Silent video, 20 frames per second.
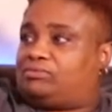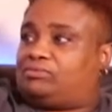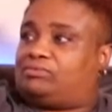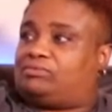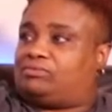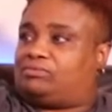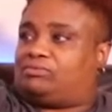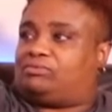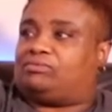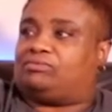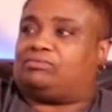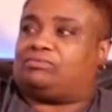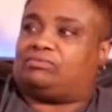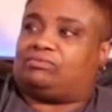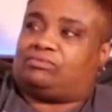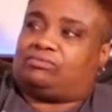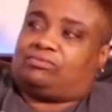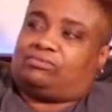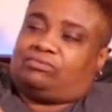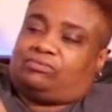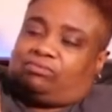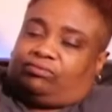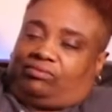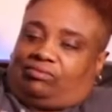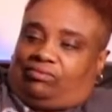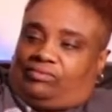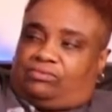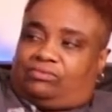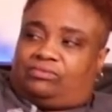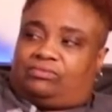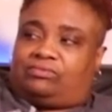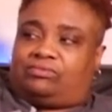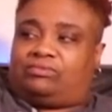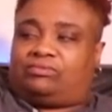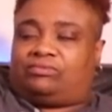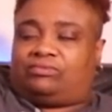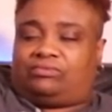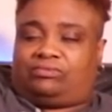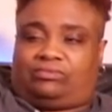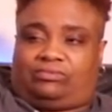
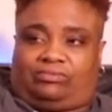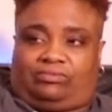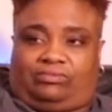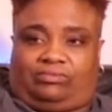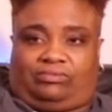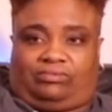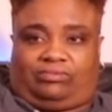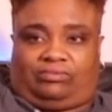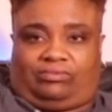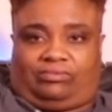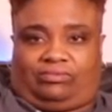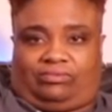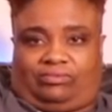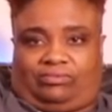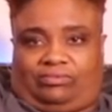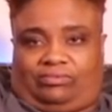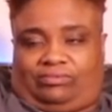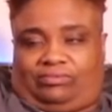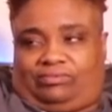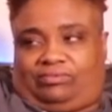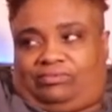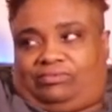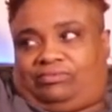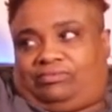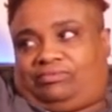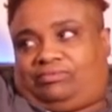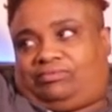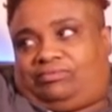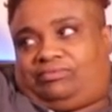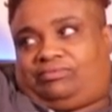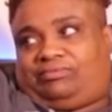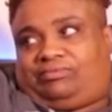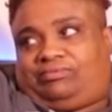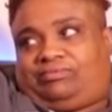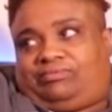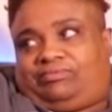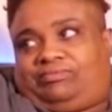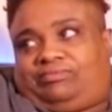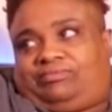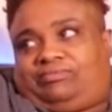
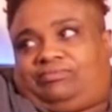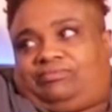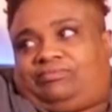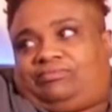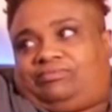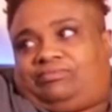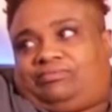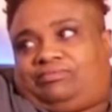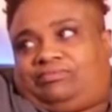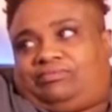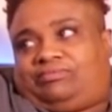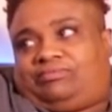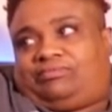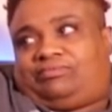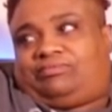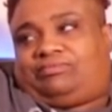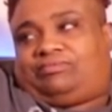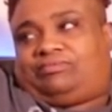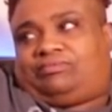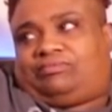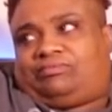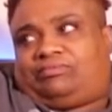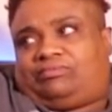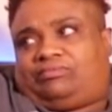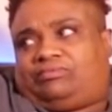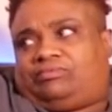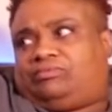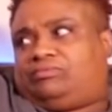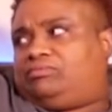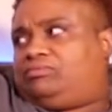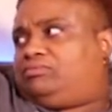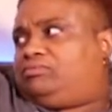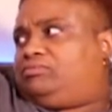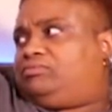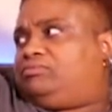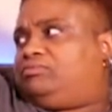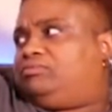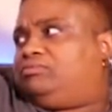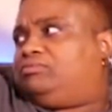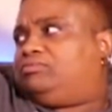No words are spoken by the person on screen.